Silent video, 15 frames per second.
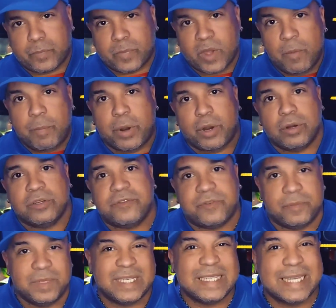birds from the
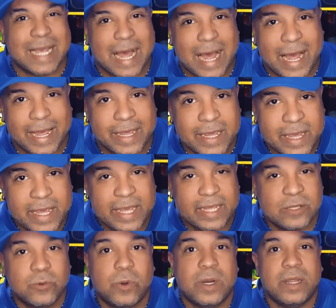sky is
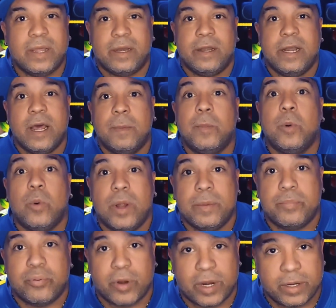one of their #1
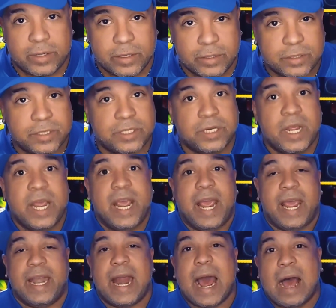predators, and
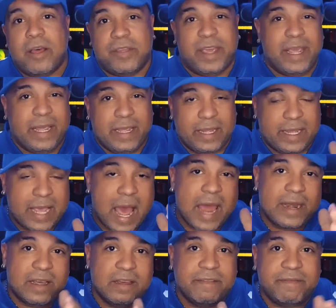how they kind of
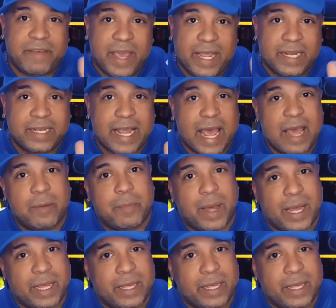evade that by